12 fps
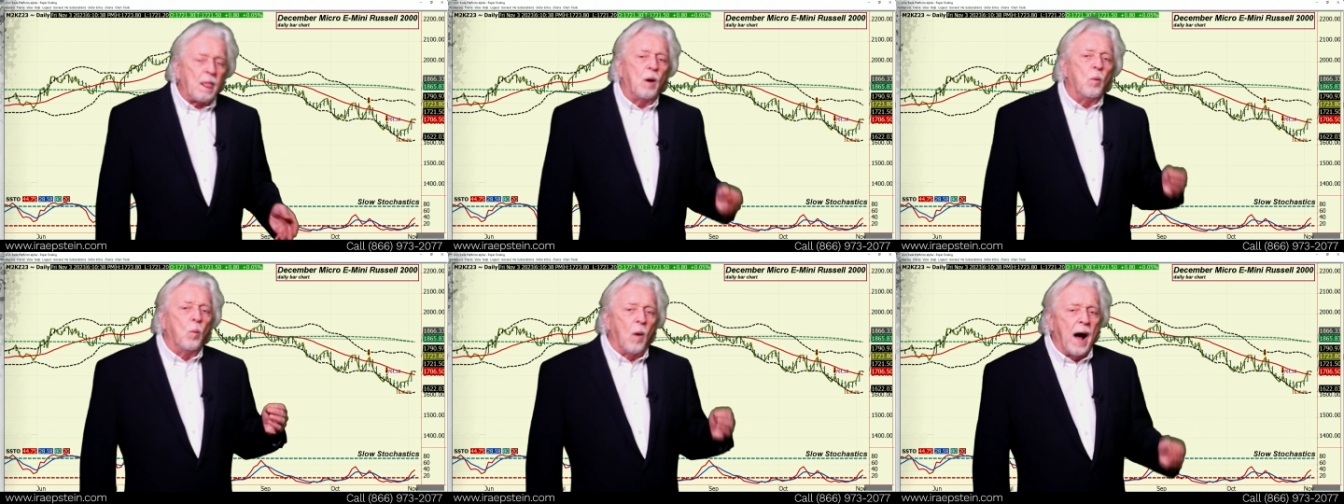
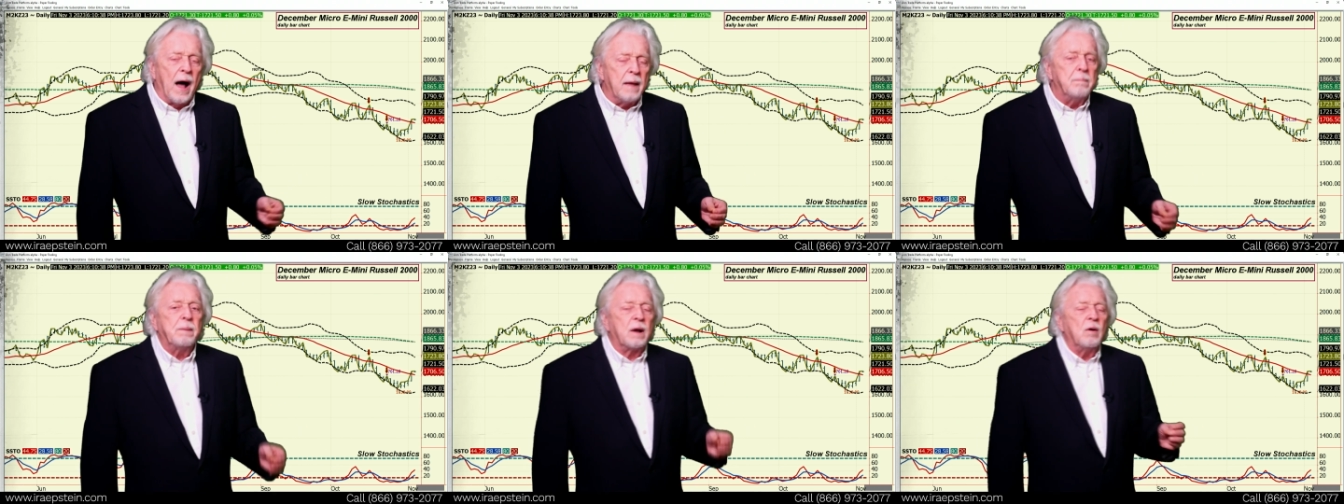
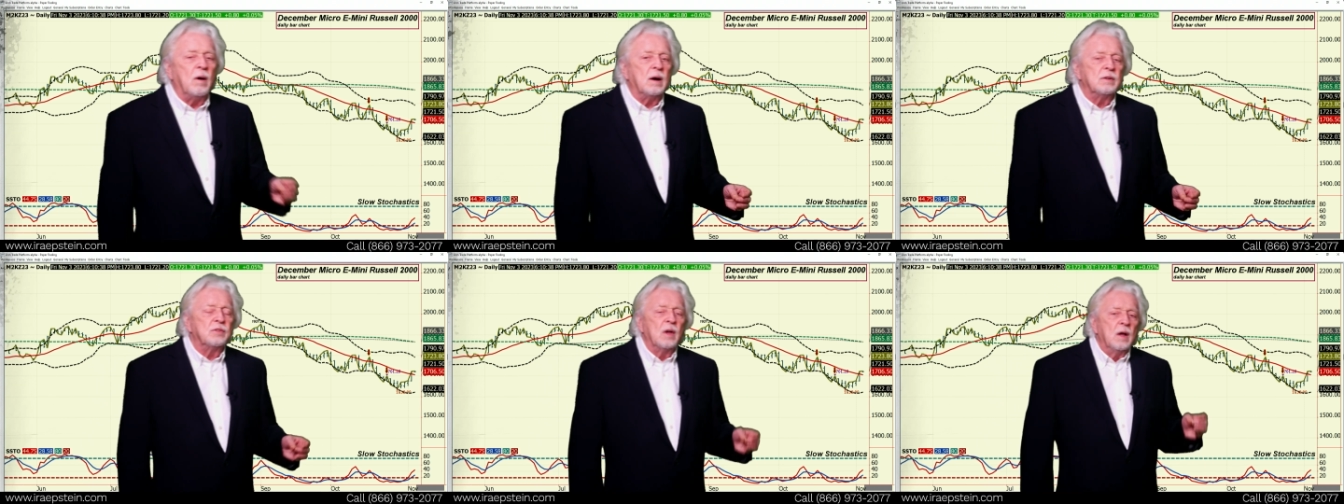Why?
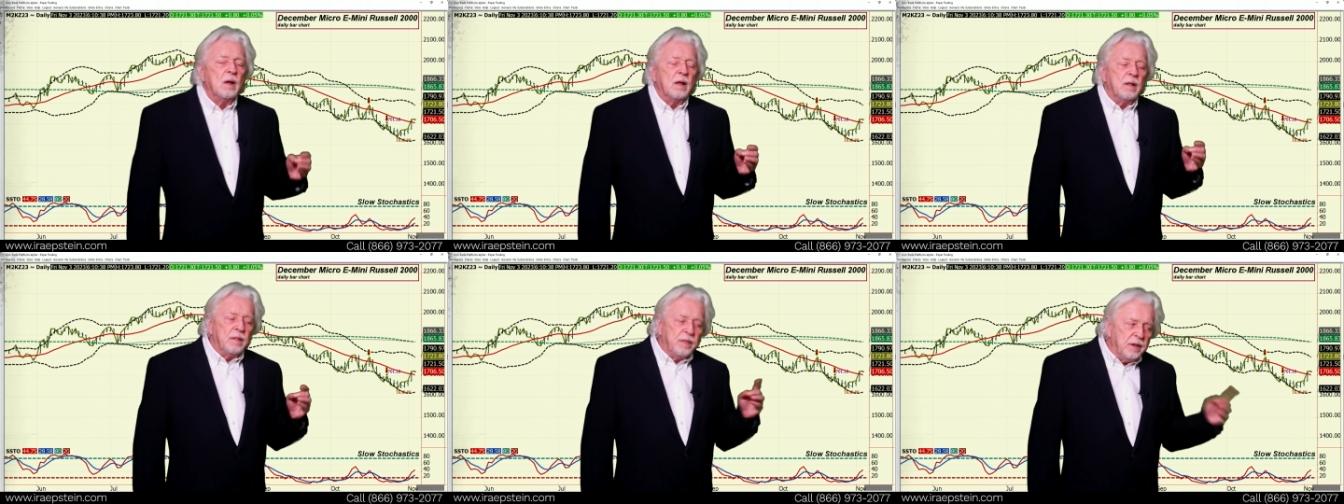Because
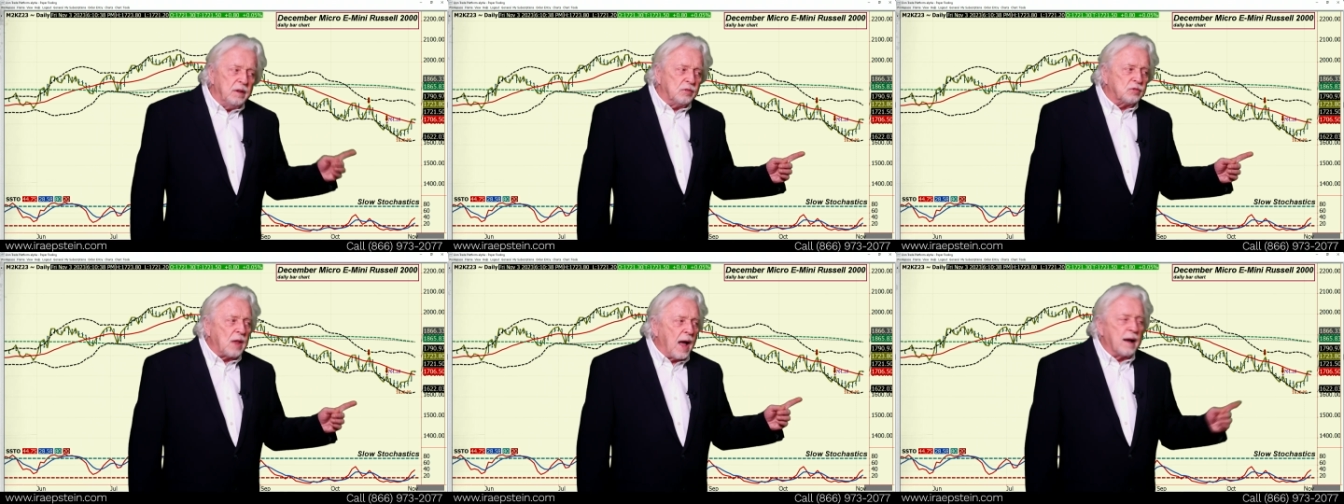
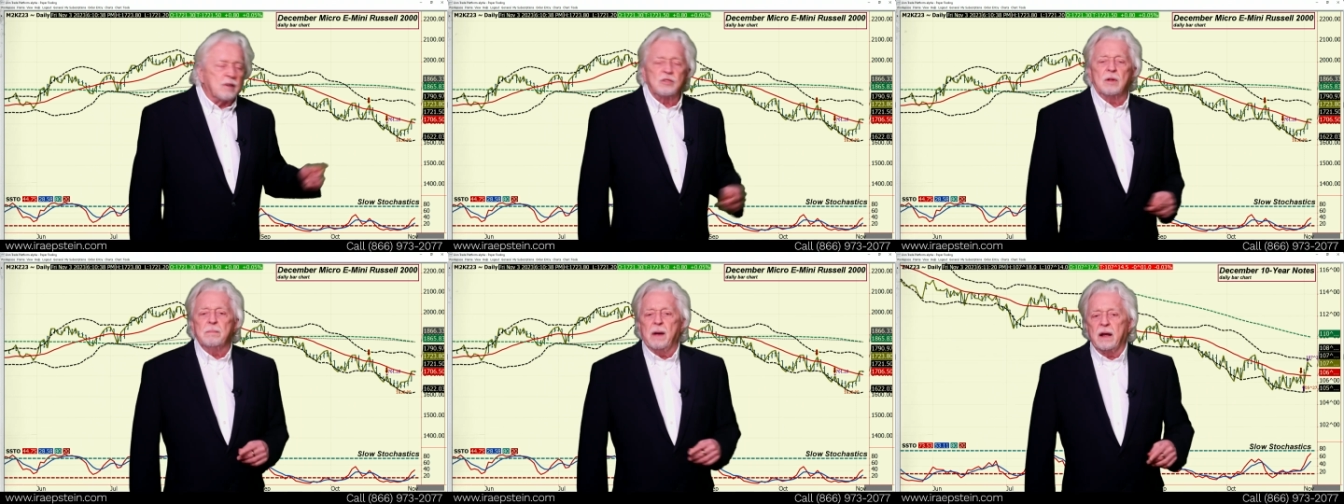these stocks
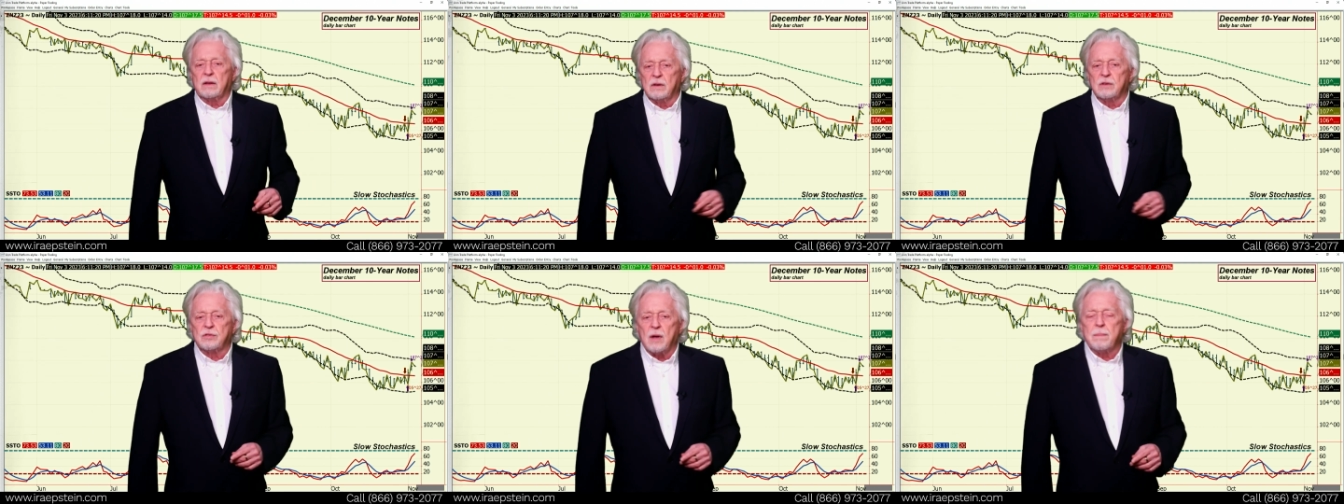that make
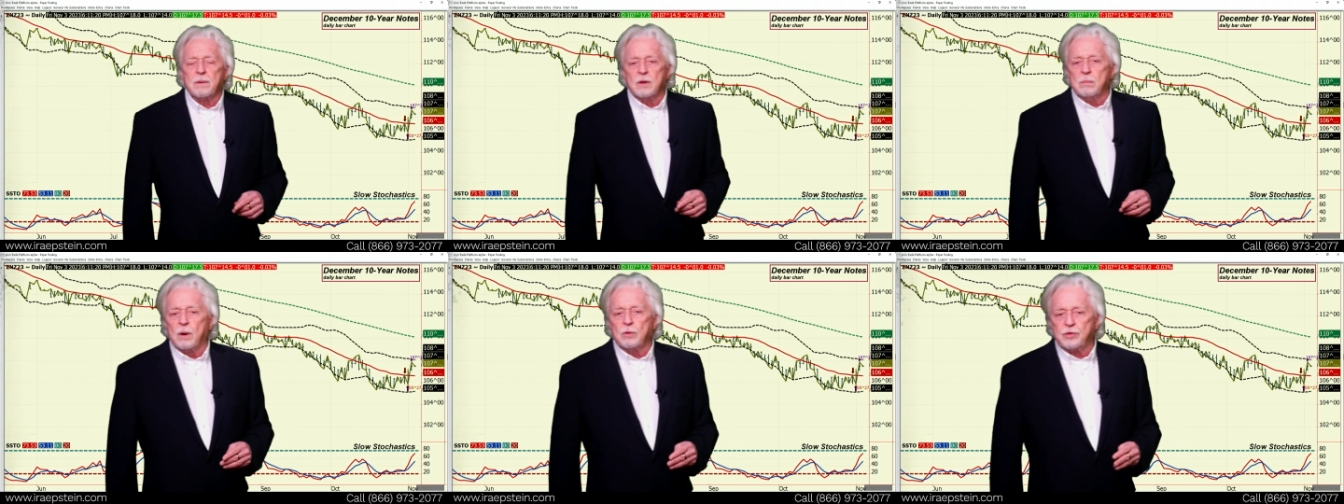this up are
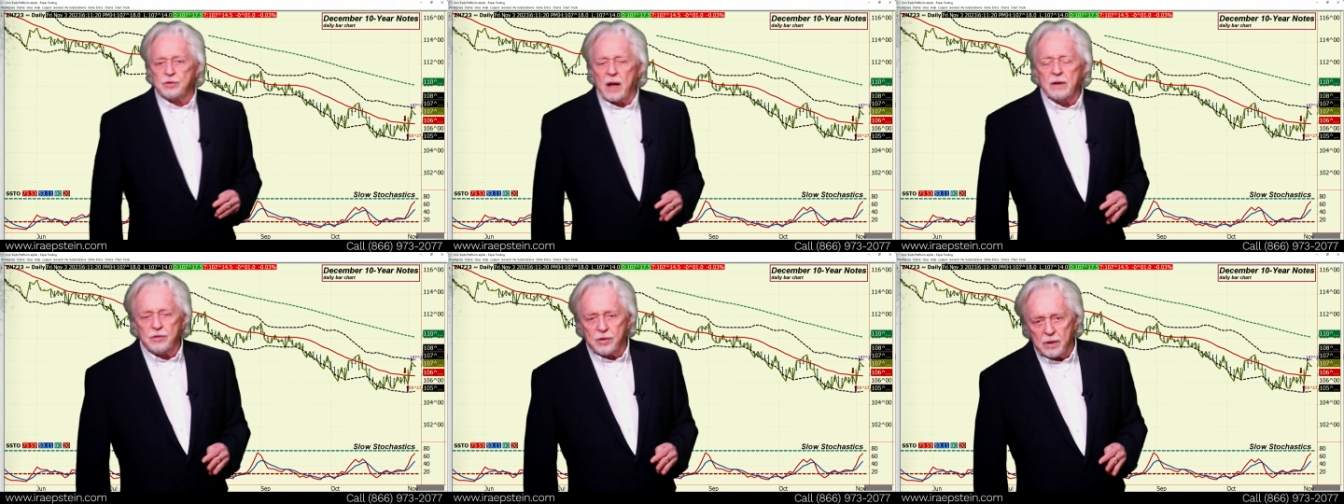the most
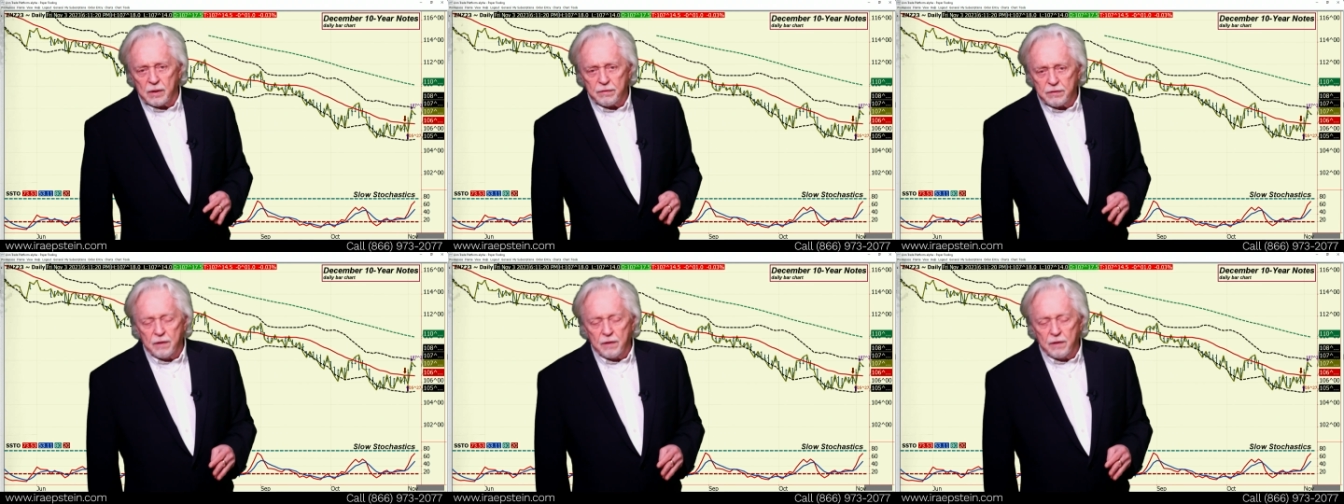sensitive,